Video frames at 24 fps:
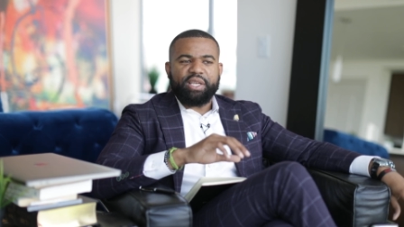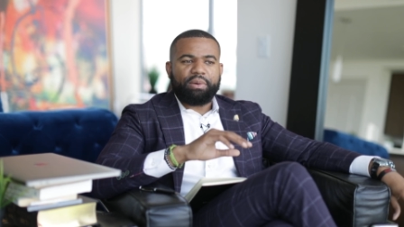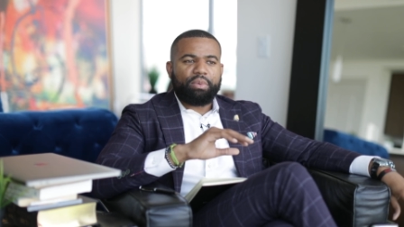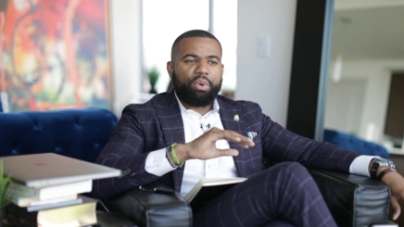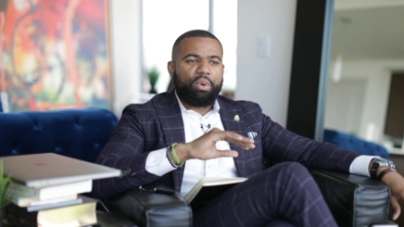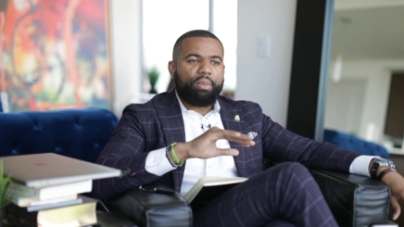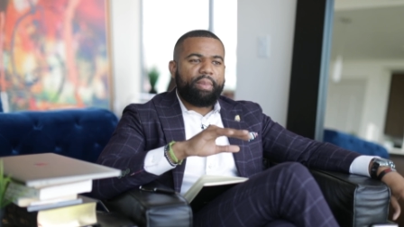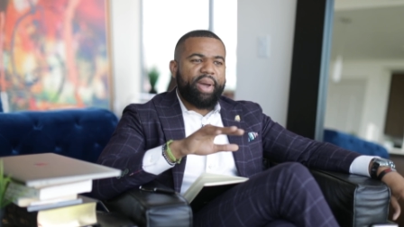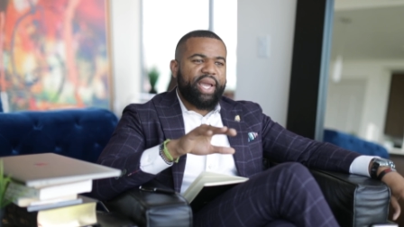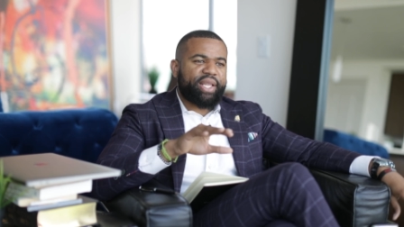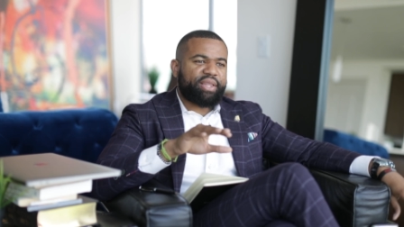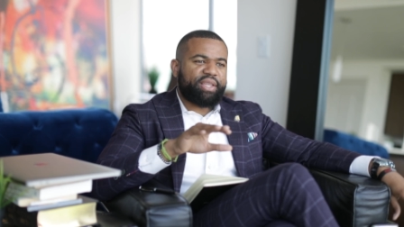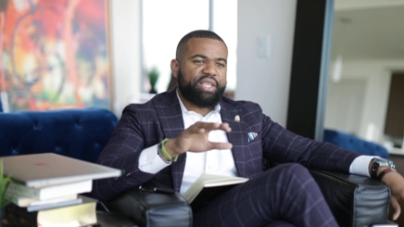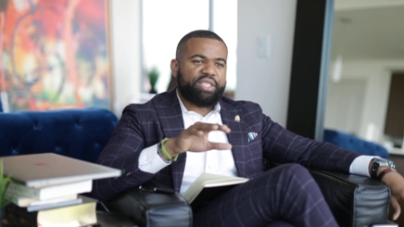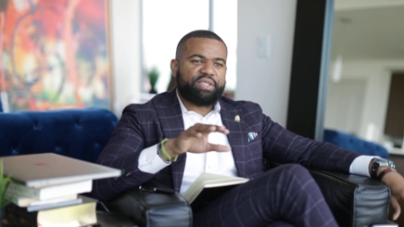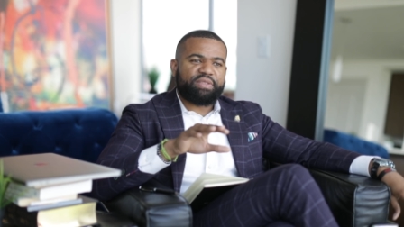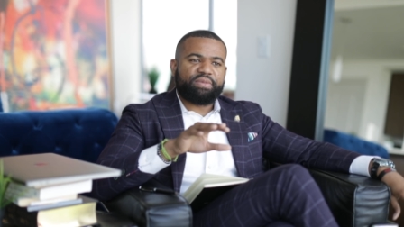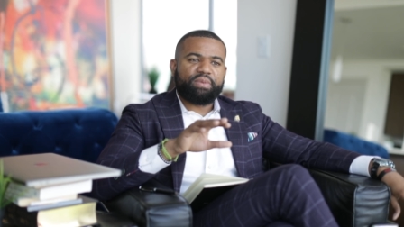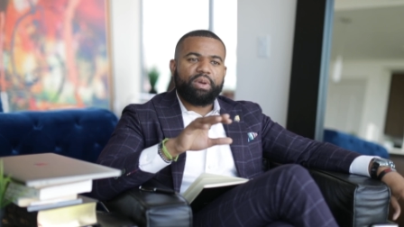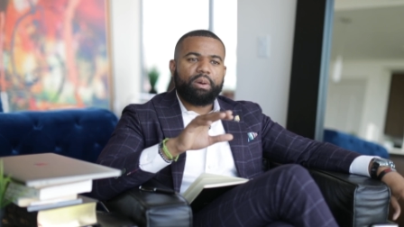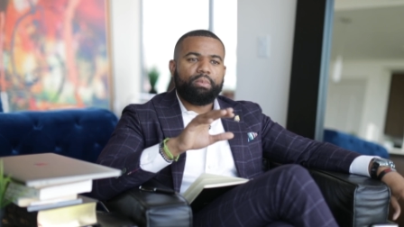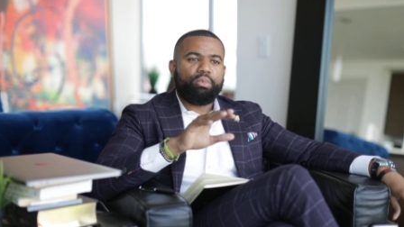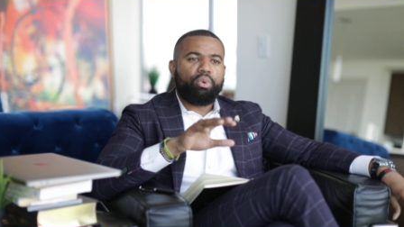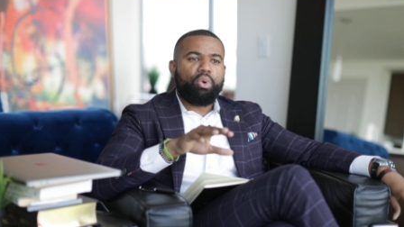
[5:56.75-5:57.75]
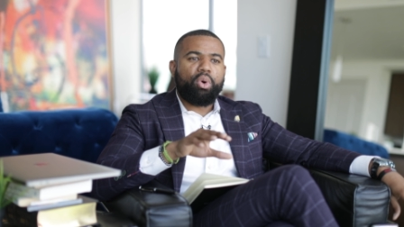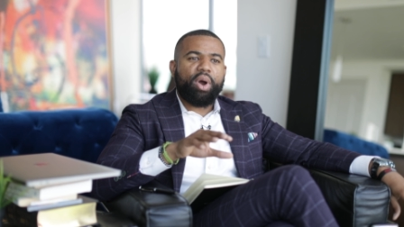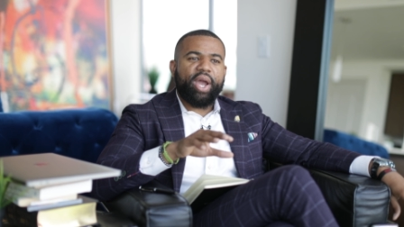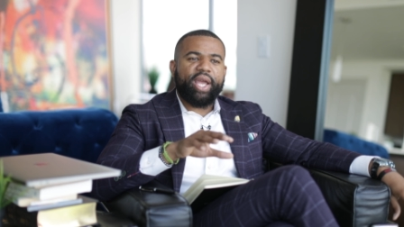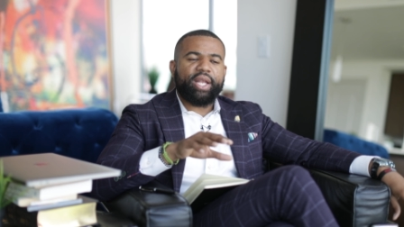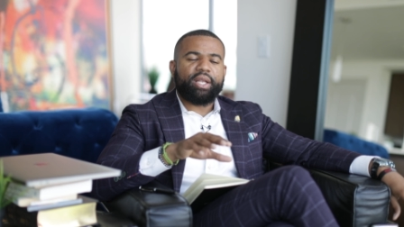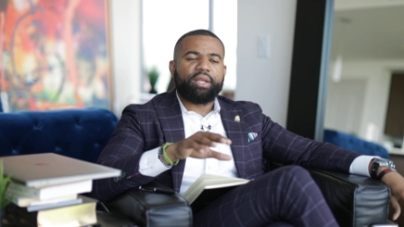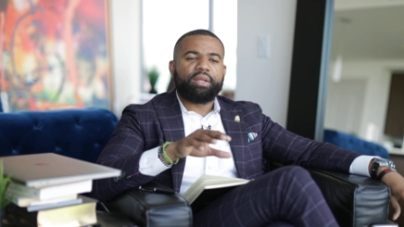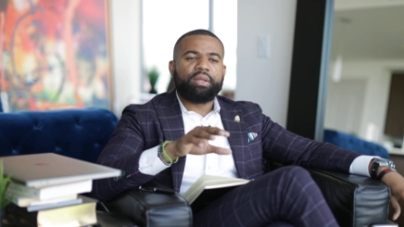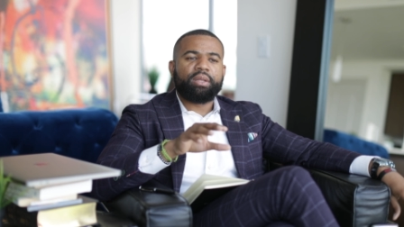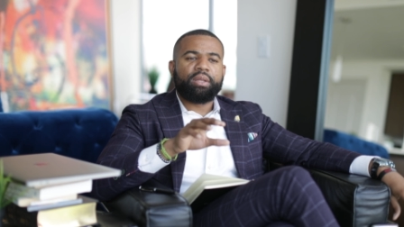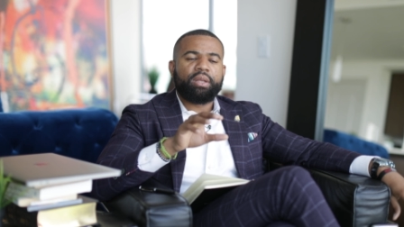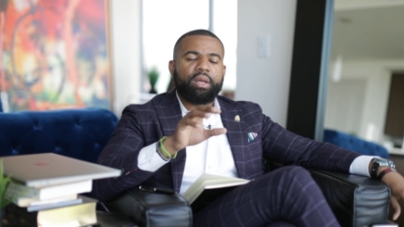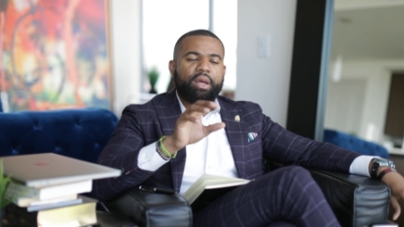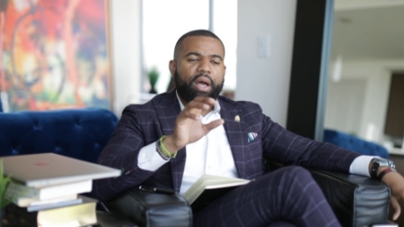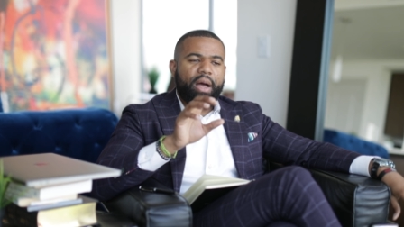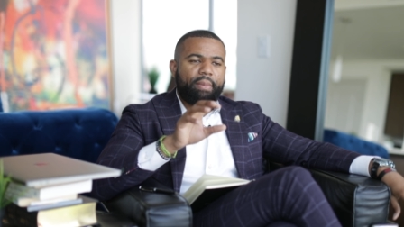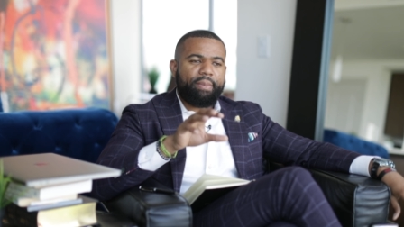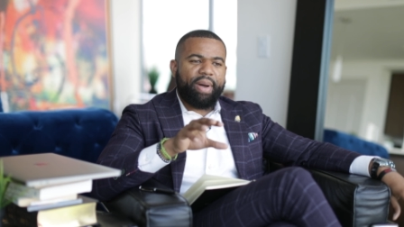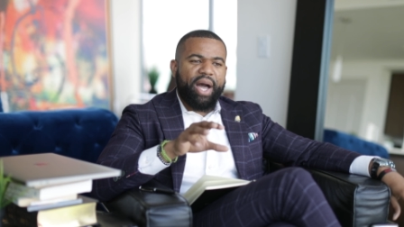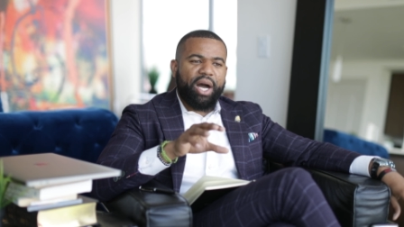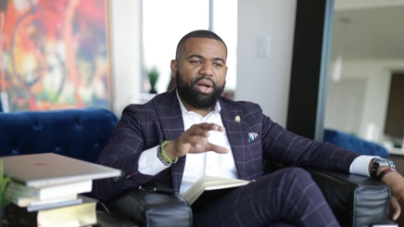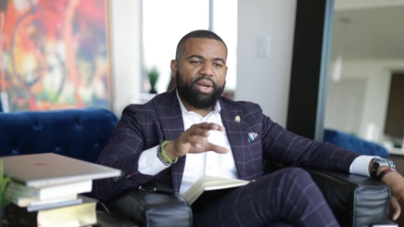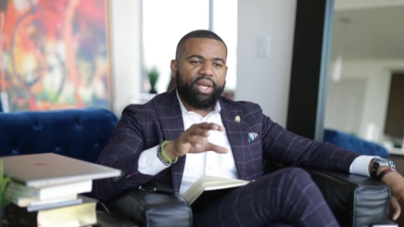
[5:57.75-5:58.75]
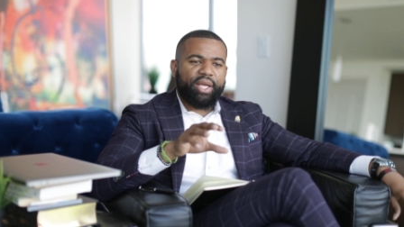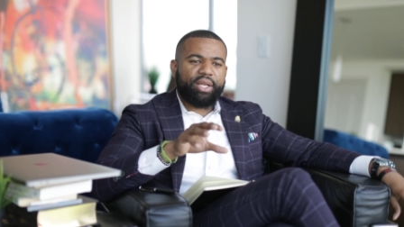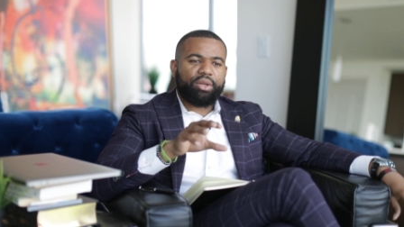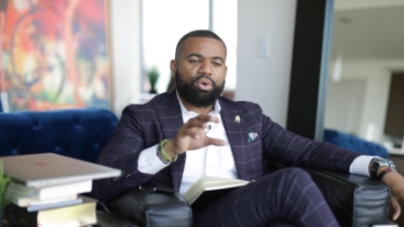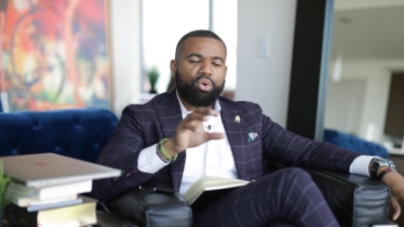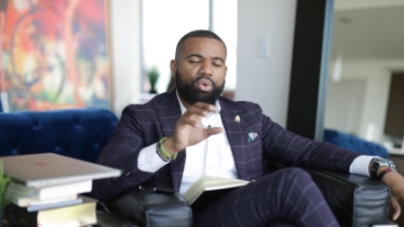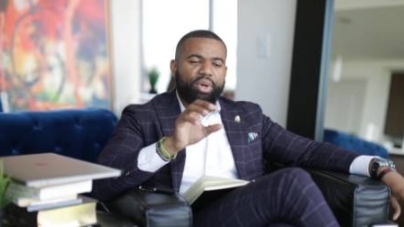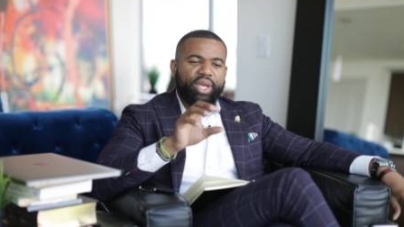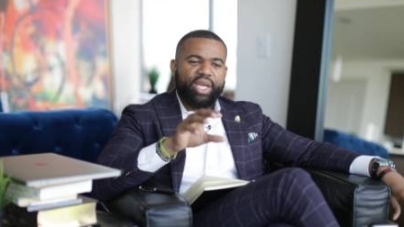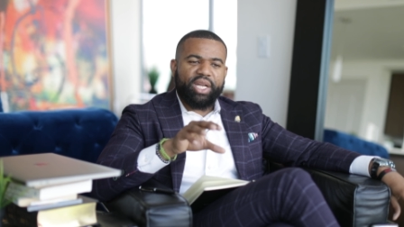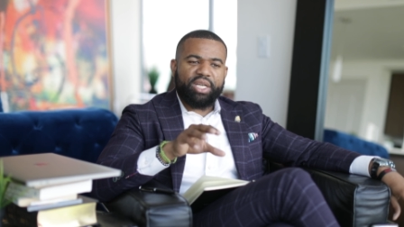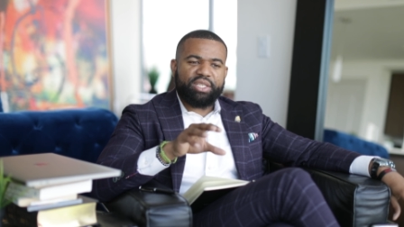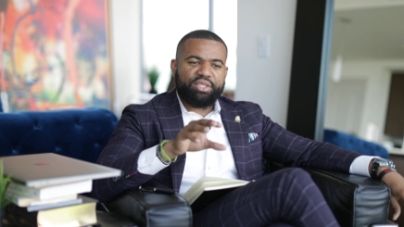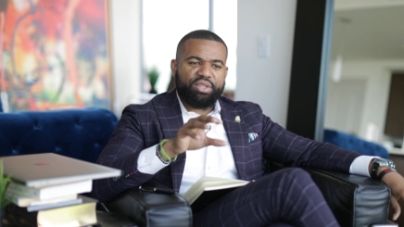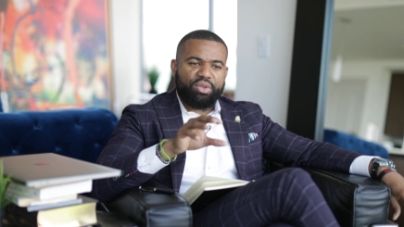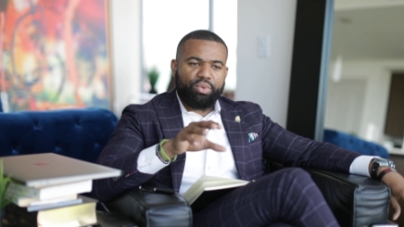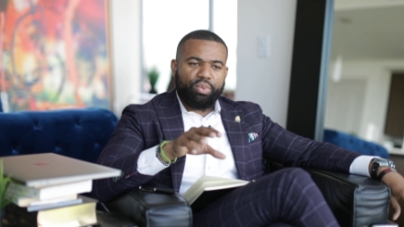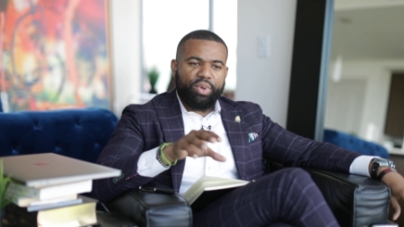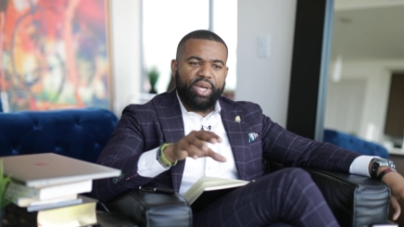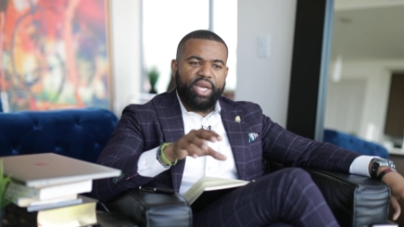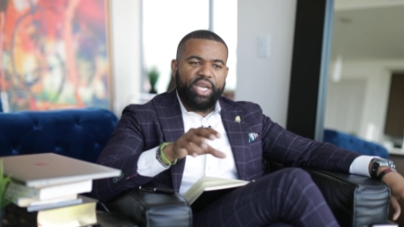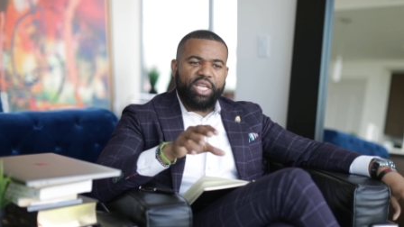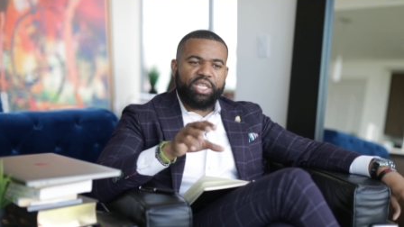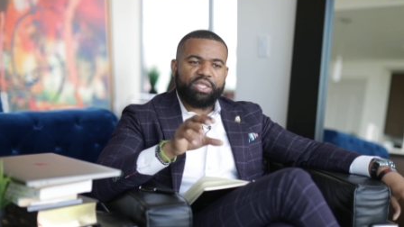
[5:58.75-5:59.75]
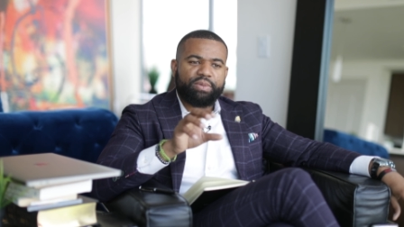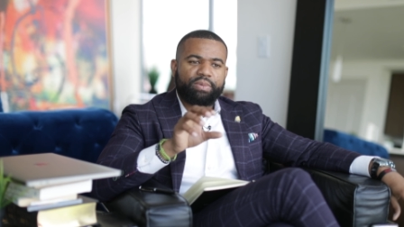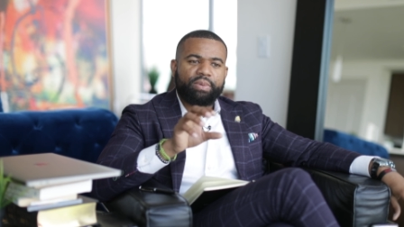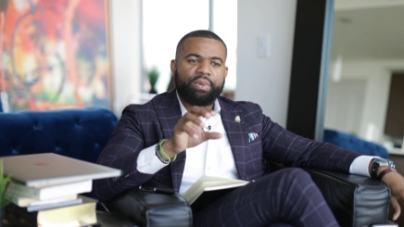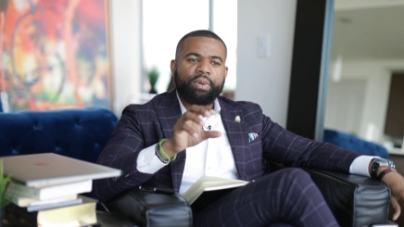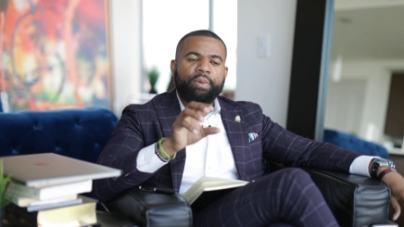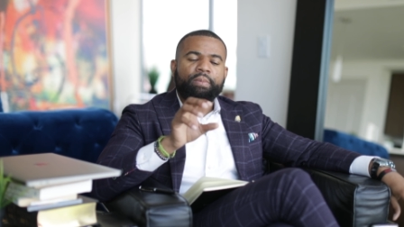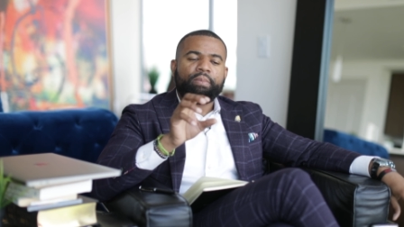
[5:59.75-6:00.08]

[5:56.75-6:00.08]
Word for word: I won't make this point about it or get into the weeds.